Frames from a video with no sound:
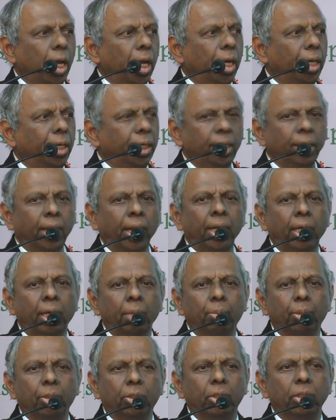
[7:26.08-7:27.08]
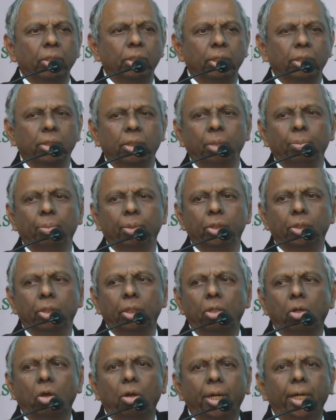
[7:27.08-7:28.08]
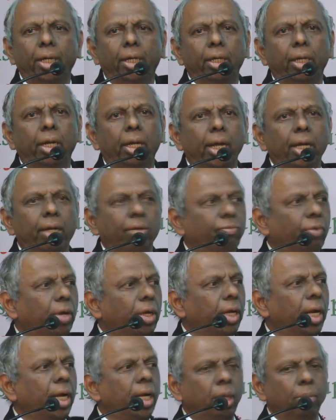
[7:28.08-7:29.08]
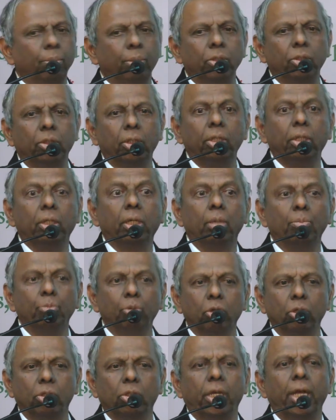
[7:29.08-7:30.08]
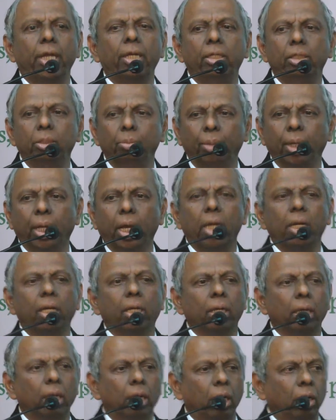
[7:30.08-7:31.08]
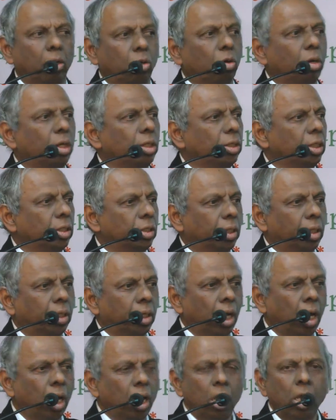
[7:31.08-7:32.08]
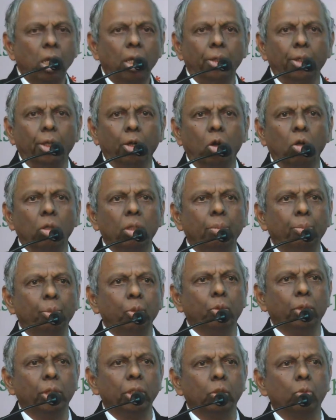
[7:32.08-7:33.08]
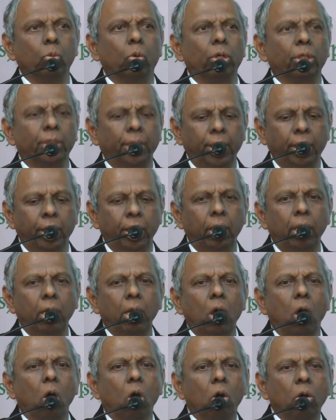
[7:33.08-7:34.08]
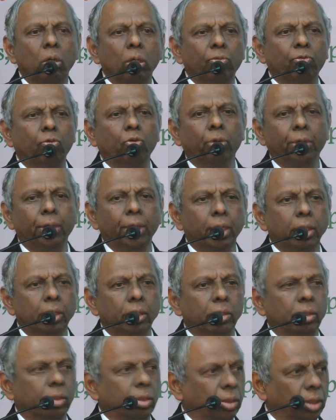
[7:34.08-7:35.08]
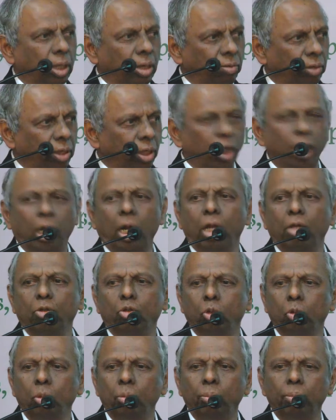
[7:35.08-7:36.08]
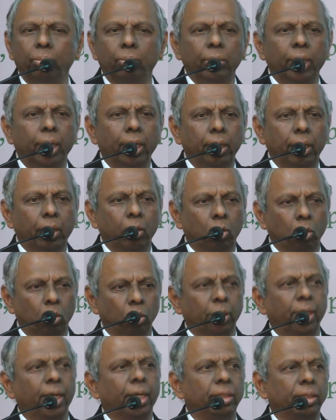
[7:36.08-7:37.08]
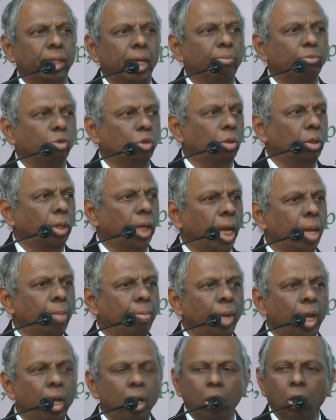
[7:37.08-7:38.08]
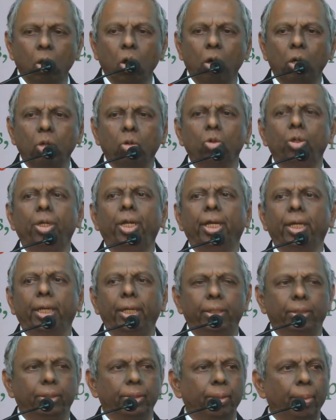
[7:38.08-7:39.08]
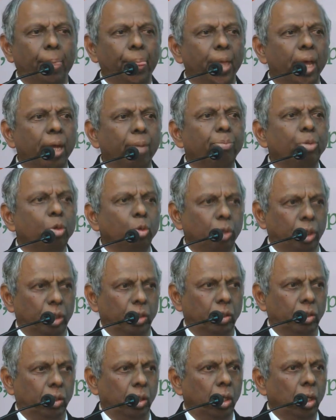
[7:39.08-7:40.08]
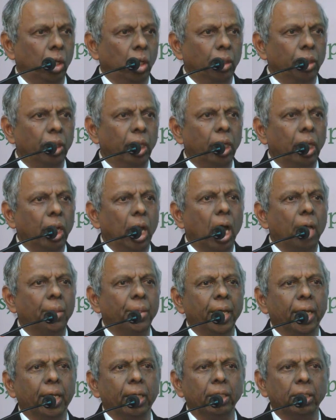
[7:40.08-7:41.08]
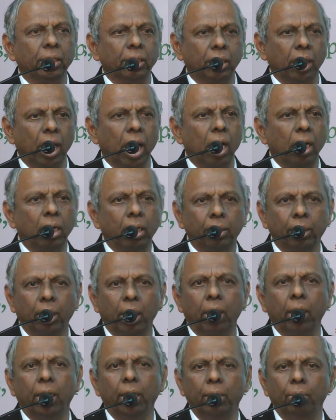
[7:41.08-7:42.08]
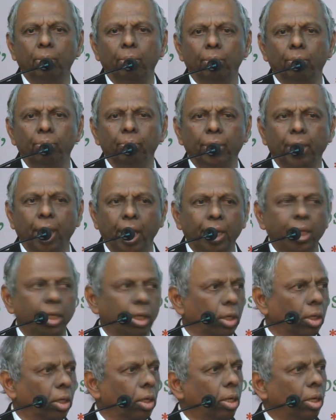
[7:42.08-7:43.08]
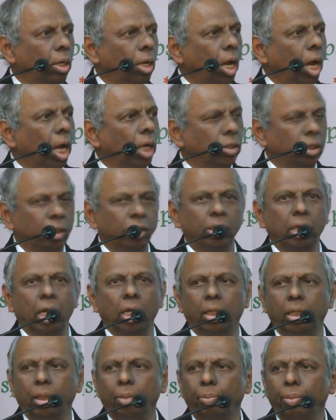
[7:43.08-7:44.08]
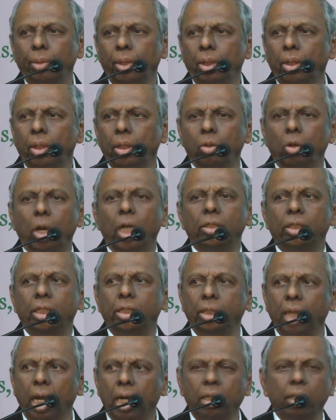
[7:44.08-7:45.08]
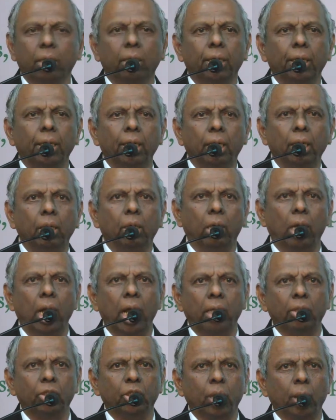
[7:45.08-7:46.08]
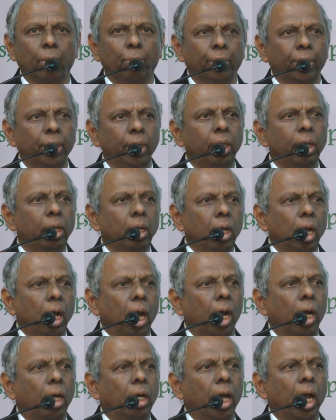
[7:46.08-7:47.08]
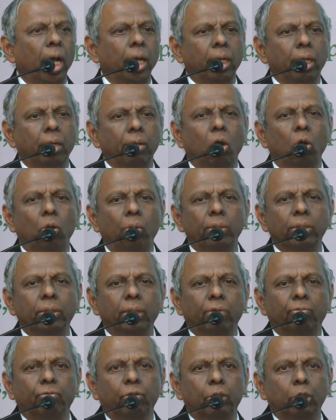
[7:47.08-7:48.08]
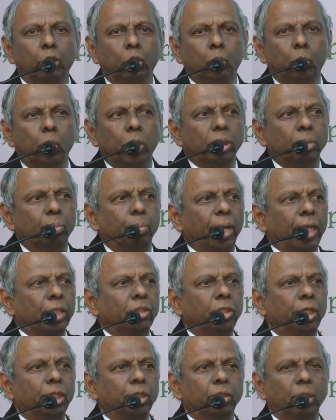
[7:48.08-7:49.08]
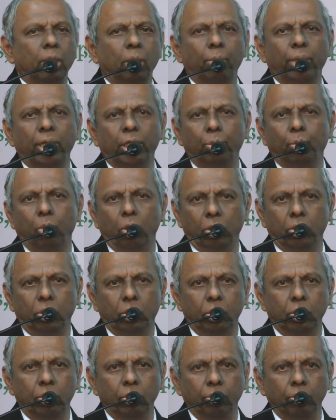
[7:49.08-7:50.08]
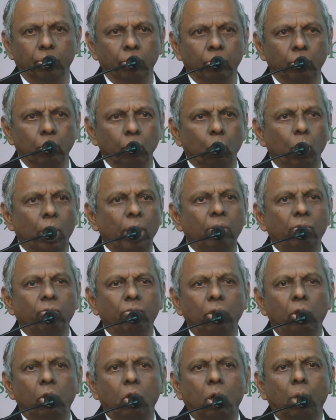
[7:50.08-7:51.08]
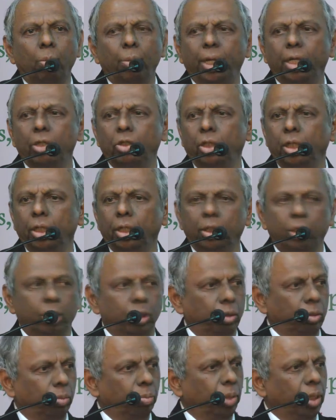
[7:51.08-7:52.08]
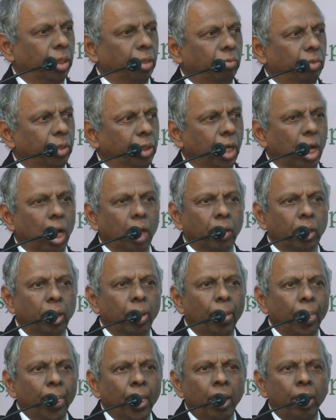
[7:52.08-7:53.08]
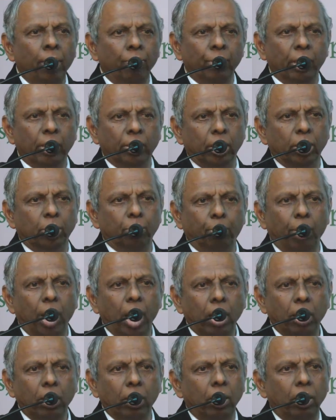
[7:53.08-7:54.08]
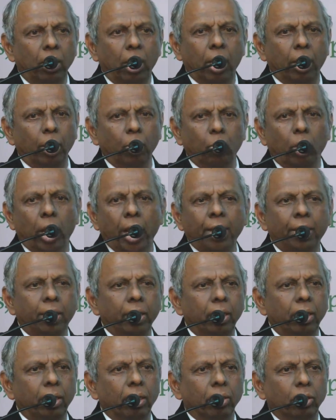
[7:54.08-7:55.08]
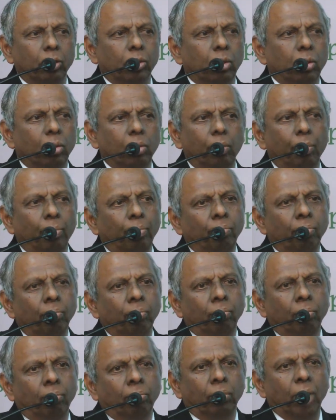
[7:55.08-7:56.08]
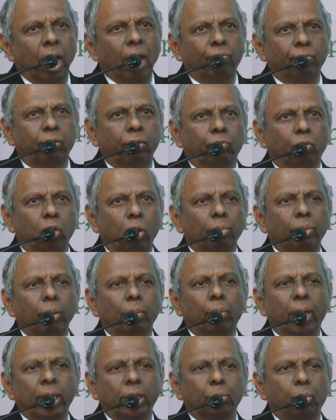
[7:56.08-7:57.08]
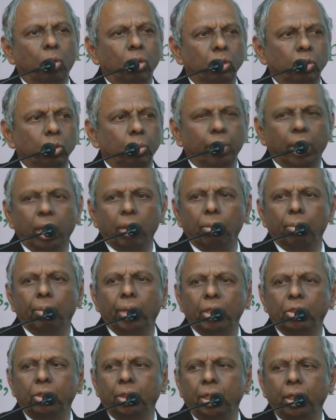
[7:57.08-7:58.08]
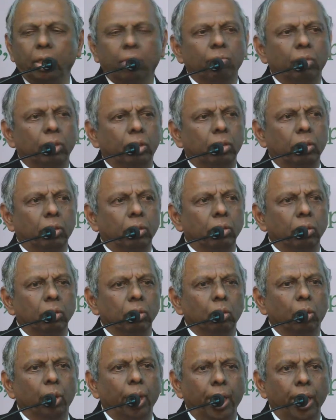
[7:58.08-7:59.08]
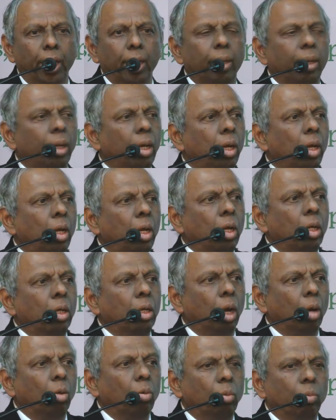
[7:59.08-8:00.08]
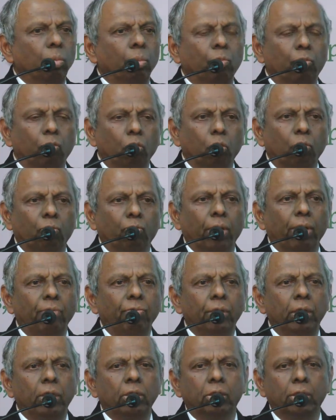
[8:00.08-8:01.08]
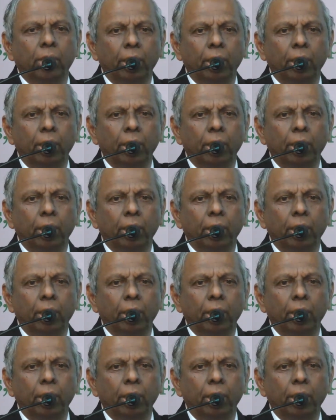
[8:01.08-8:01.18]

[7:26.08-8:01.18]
80, 90%, 60% or 85, 90% computer science, mechanical, electronics, etc. They're all the purists. What they did, all the 4 years they were in classroom, they wrote their exams on time, got good degrees. They are purists. They can start their career as a startup, as a starter in a large company, and I always refer this to as matchsticks in a matchbox. One will not be distinguished with the other. There's a spark and you light it, so from the matchbox you become a matchstick with no head. Now 4 or 5 years,